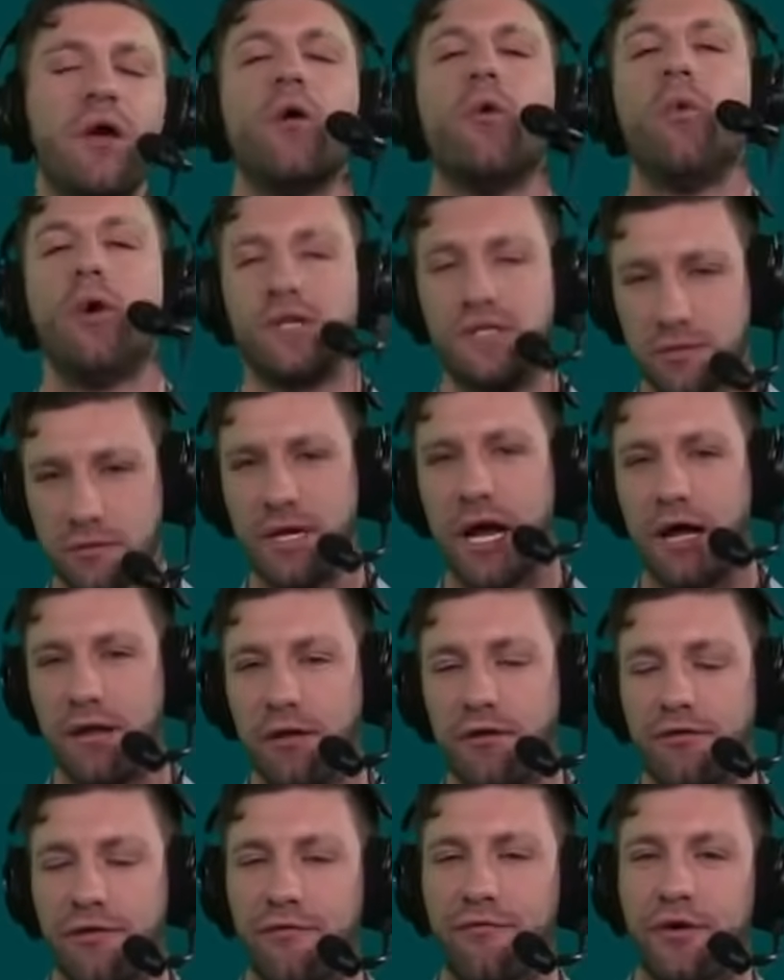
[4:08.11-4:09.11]
Once you
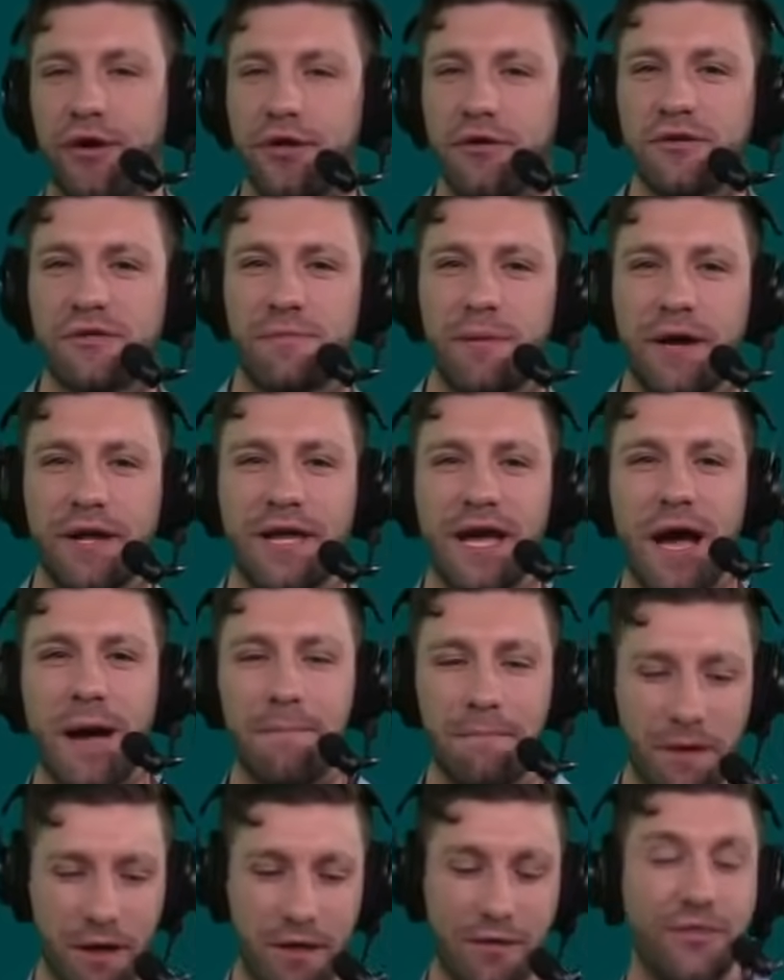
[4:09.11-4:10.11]
download the free Newsbreak
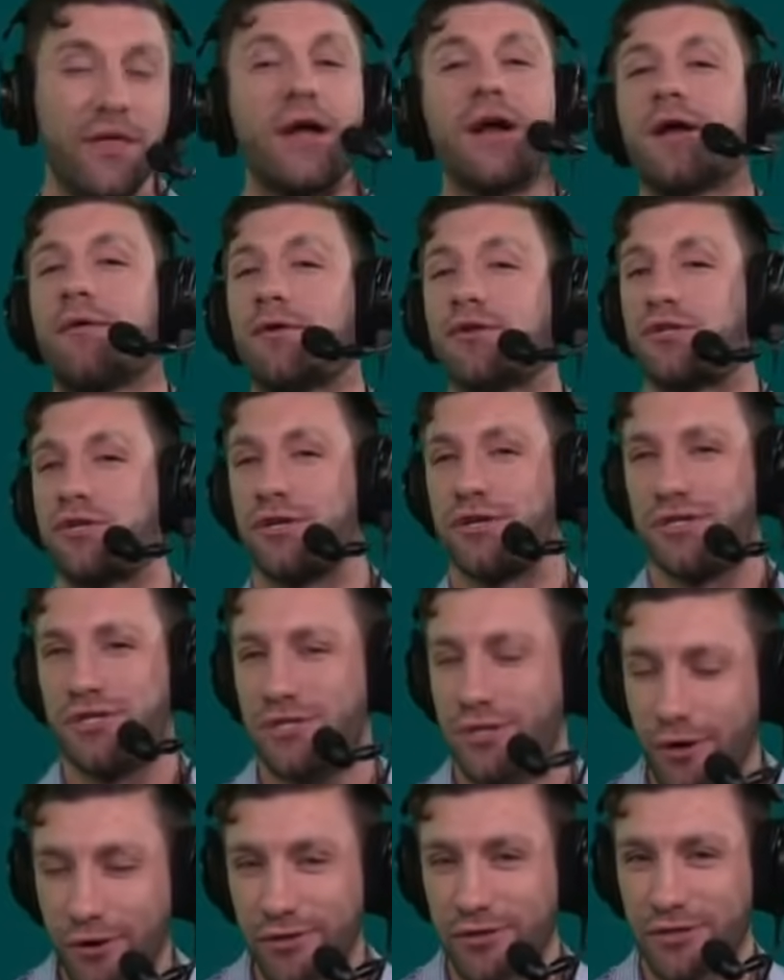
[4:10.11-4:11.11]
app, then I want you to
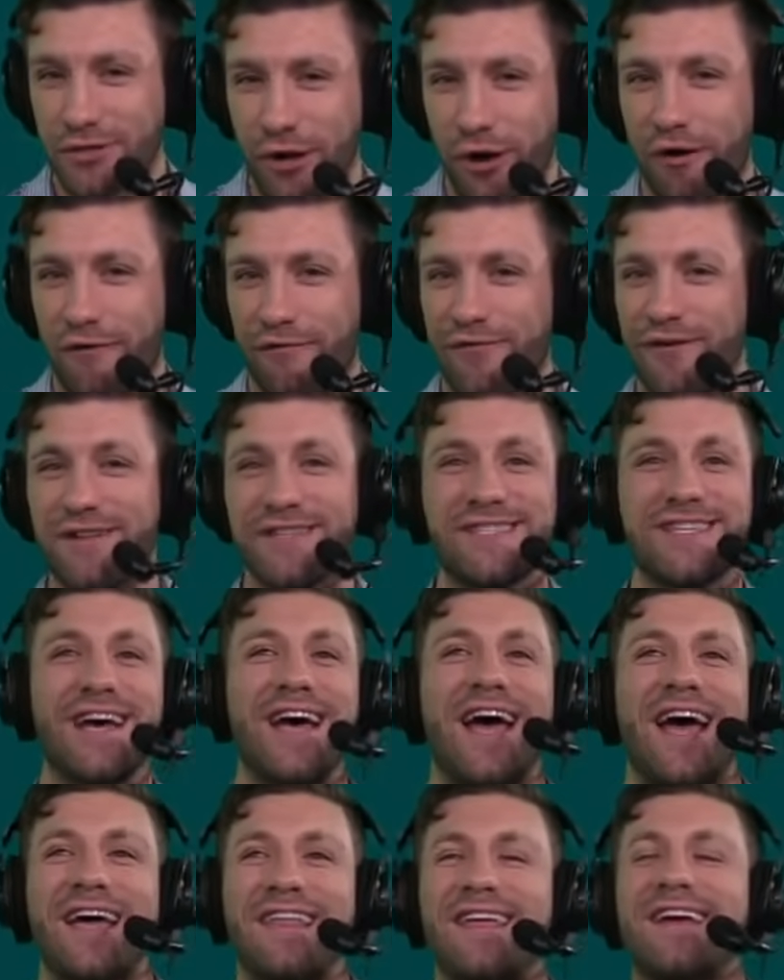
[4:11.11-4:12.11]
search Dolphins
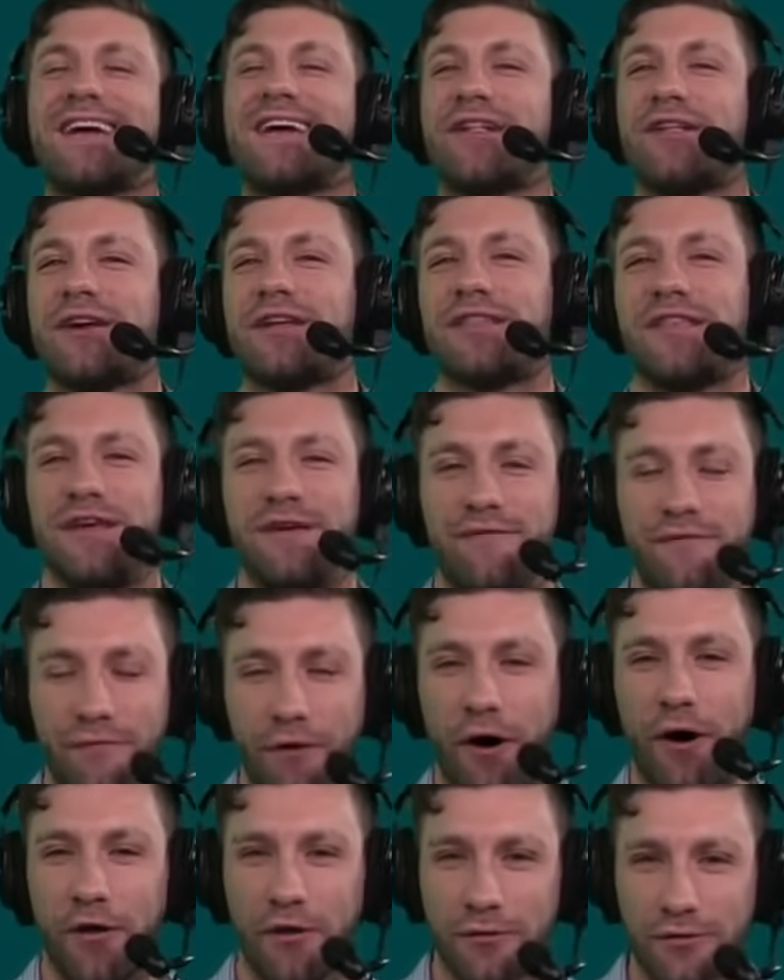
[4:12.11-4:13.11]
and then click the
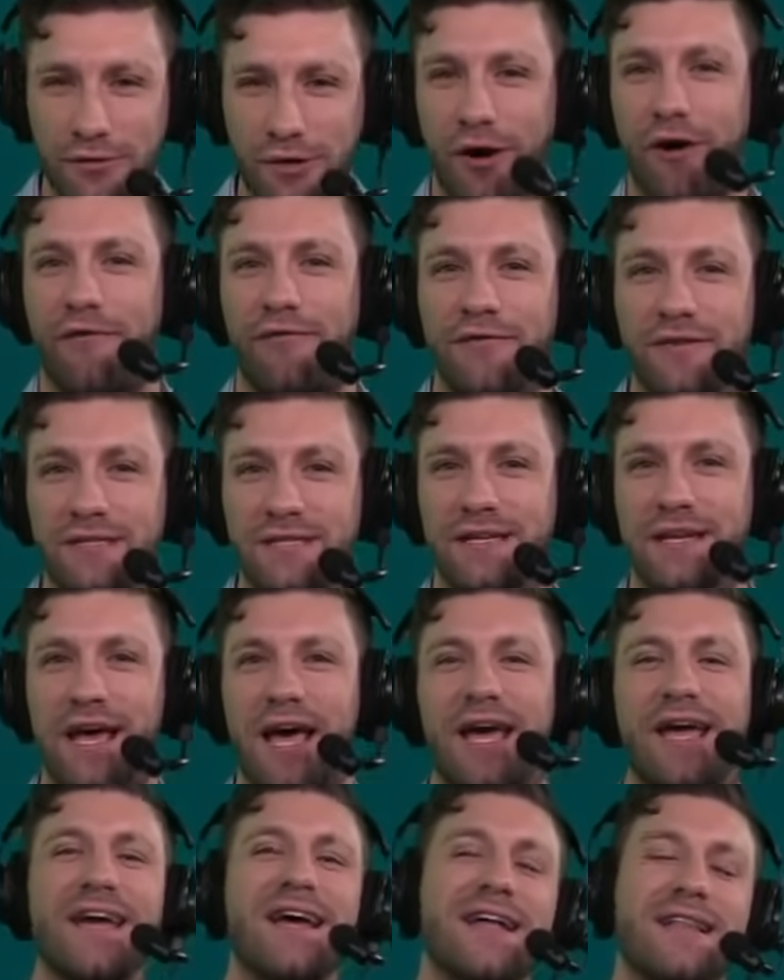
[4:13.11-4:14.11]
follow Dolphins
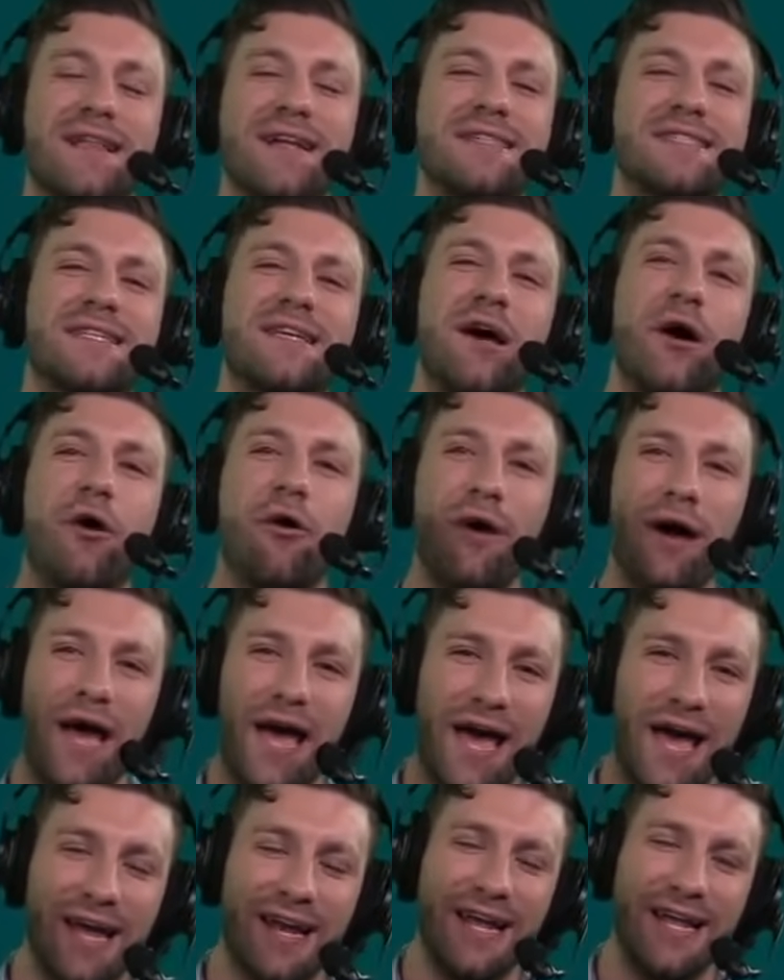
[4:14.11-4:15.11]
today. Let's go
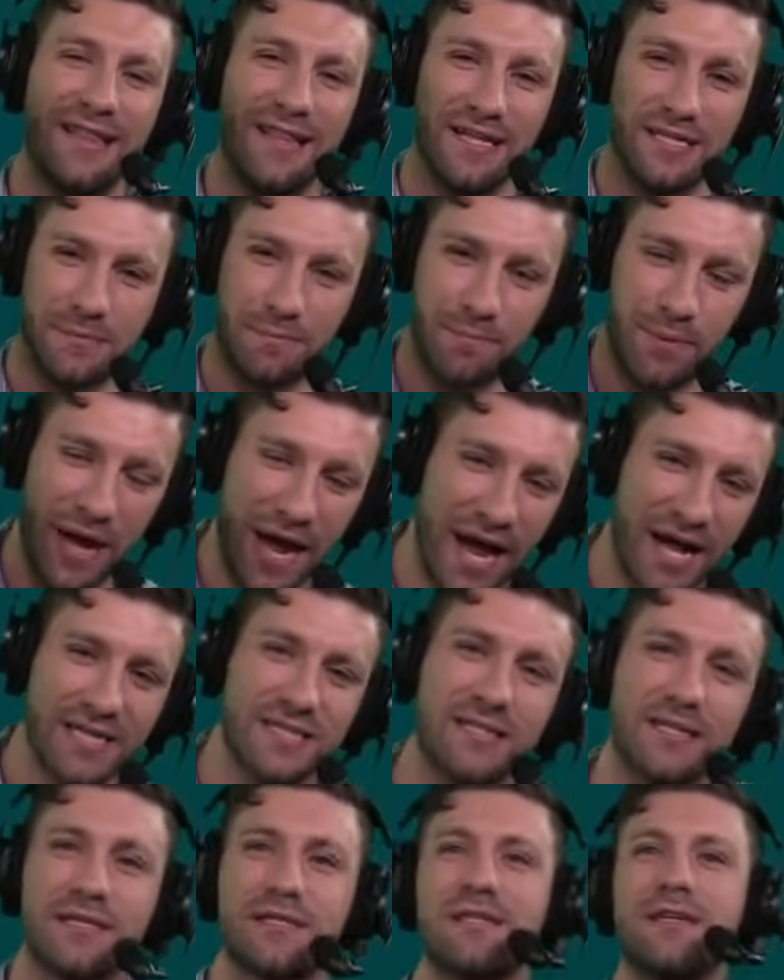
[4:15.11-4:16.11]
ahead and let's
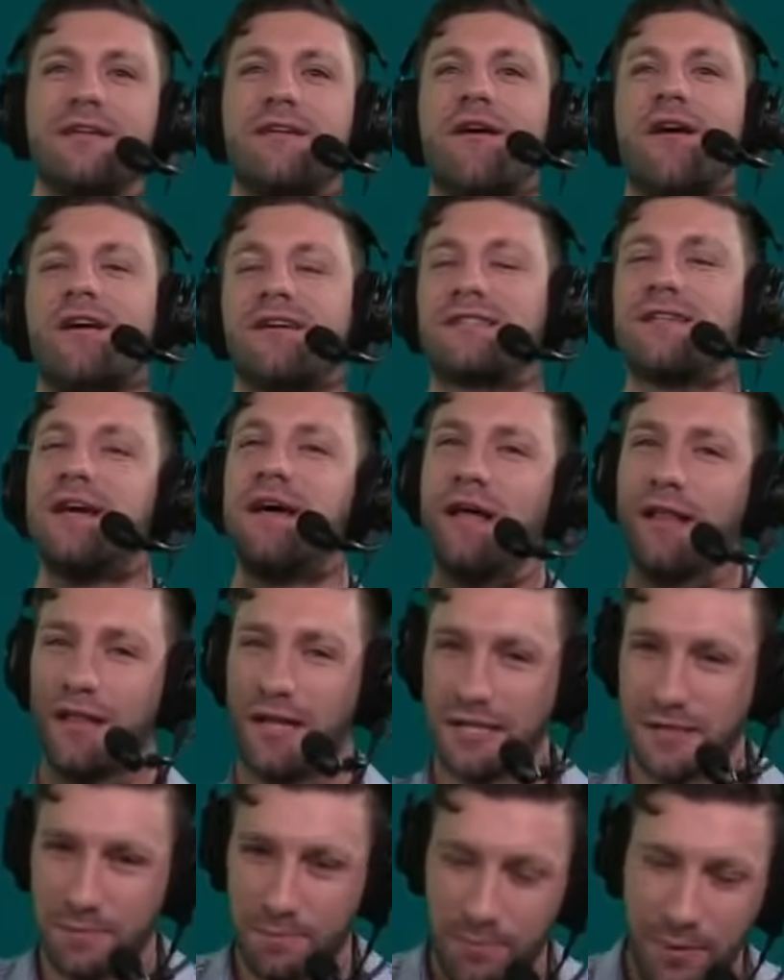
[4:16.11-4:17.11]
pass the Seahawks.
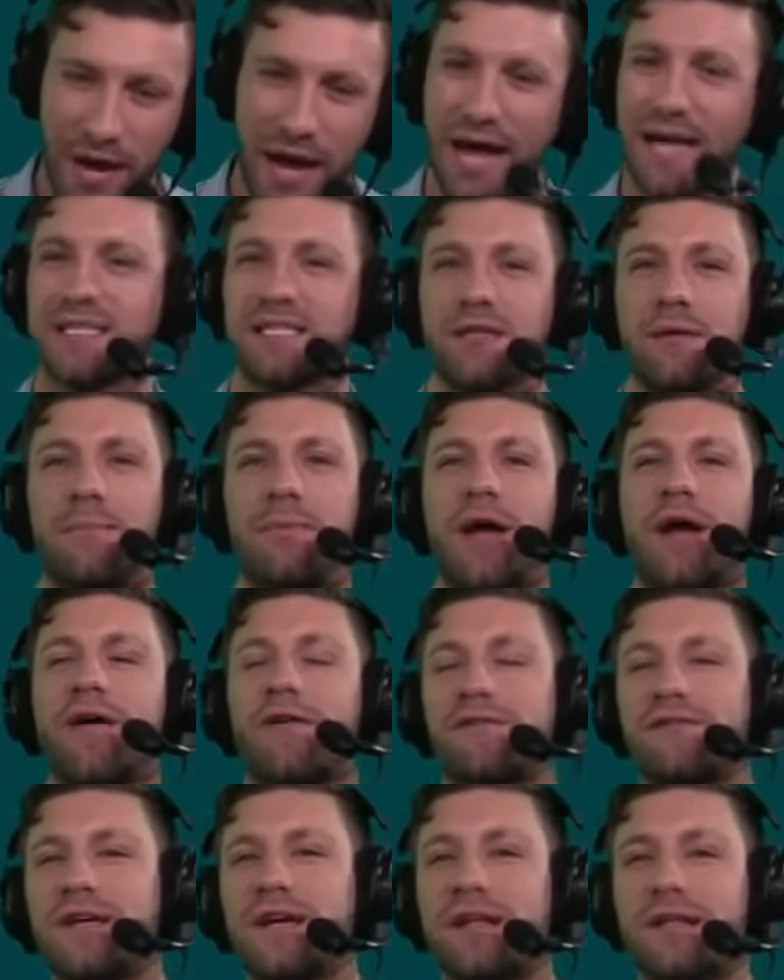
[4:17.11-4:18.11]
Let's pass the
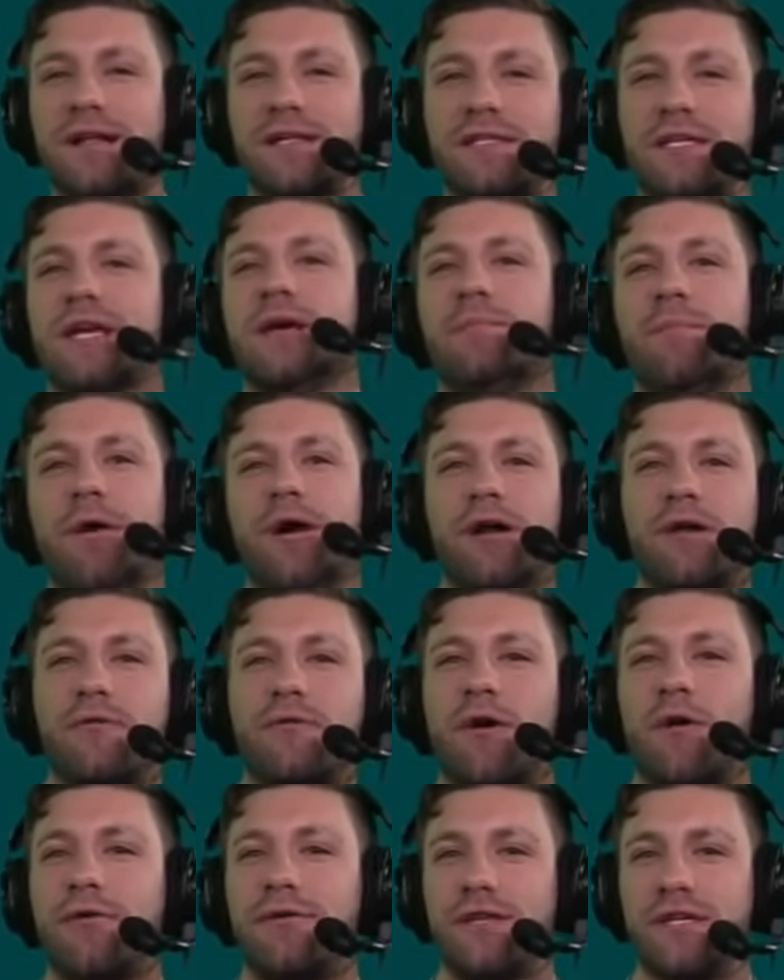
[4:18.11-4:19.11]
Bears. Let's keep on
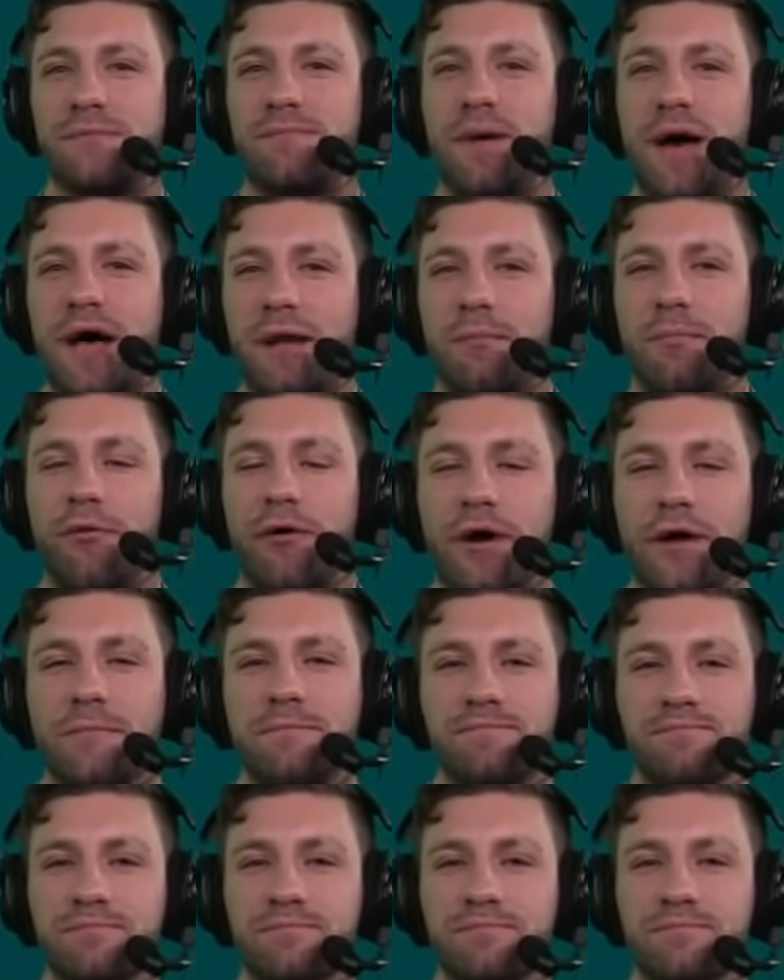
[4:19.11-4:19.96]
growing this bad boy.